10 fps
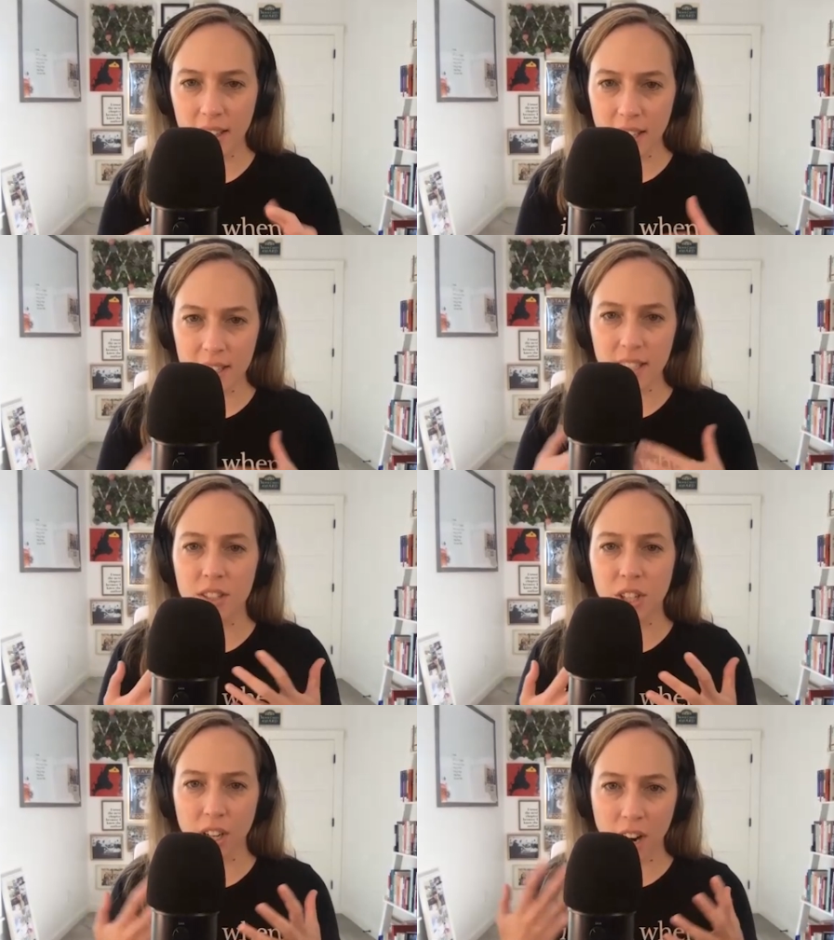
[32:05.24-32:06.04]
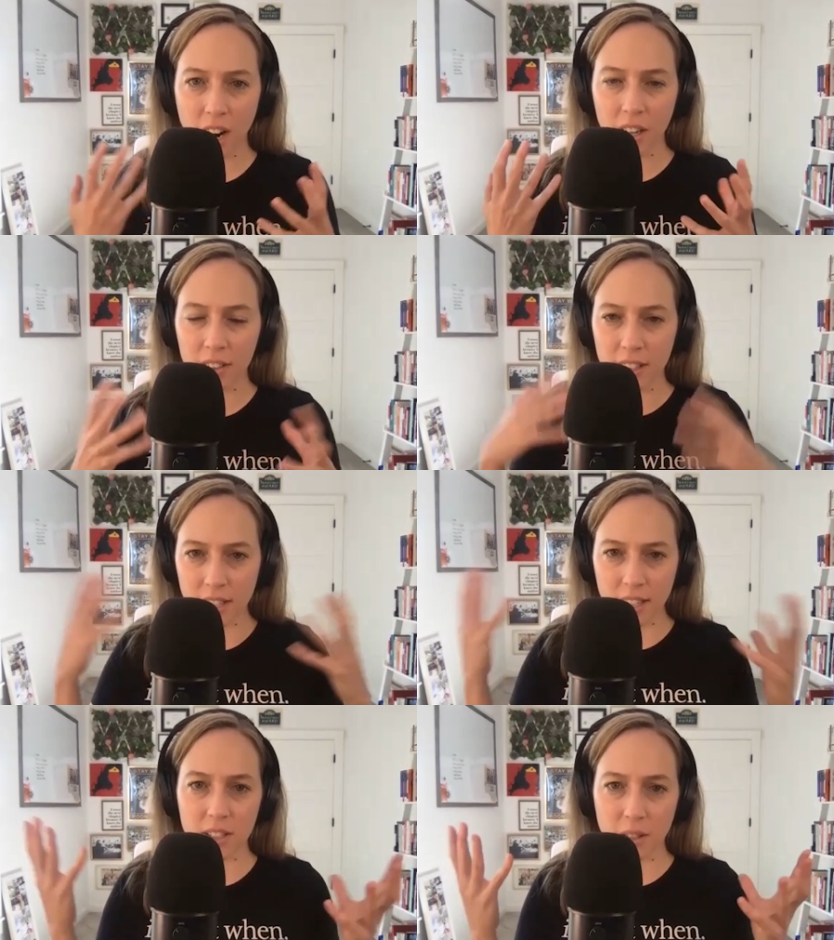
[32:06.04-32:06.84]
listening to your heart,
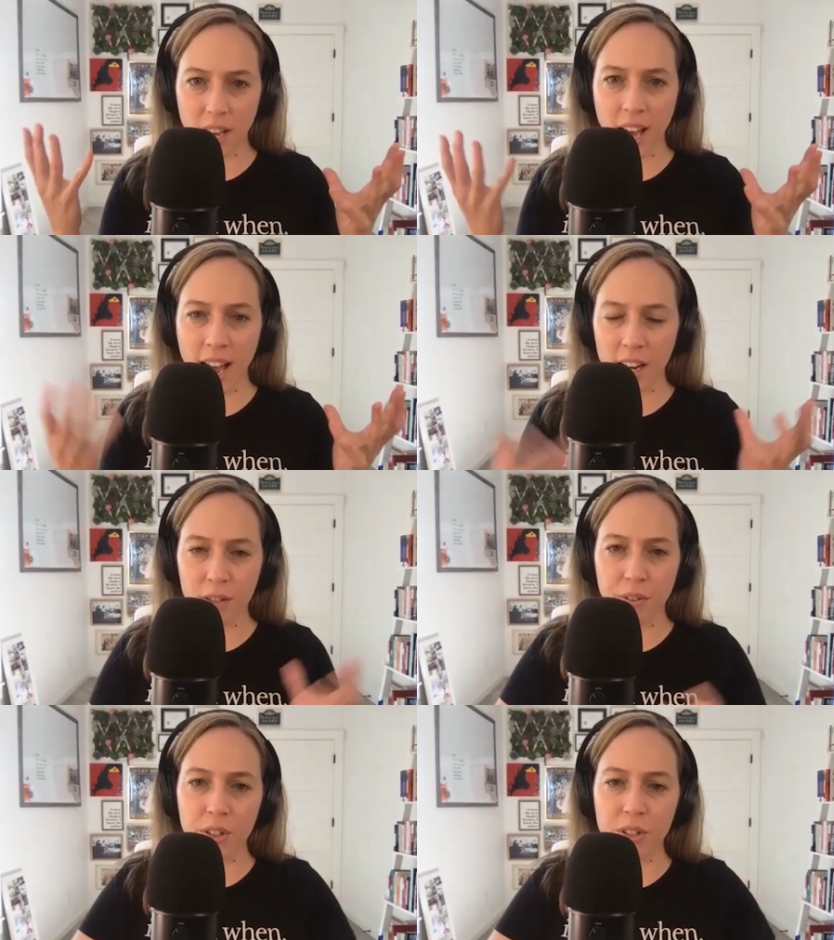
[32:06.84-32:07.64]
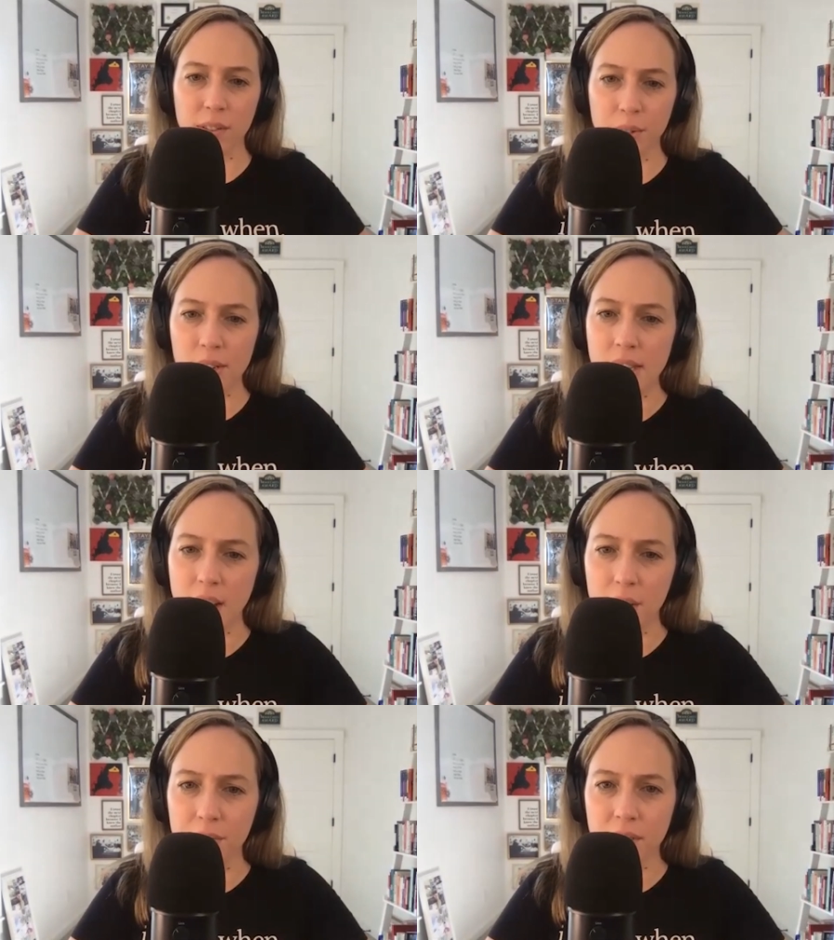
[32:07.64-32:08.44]
listening to a higher version of
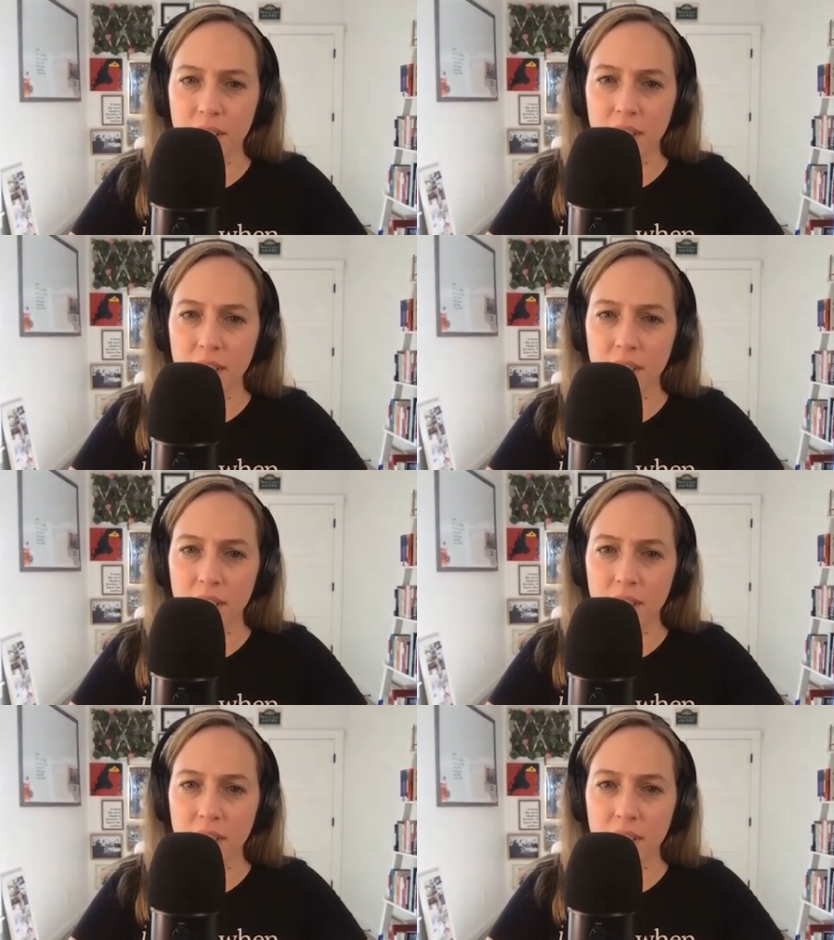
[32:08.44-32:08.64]
yourself.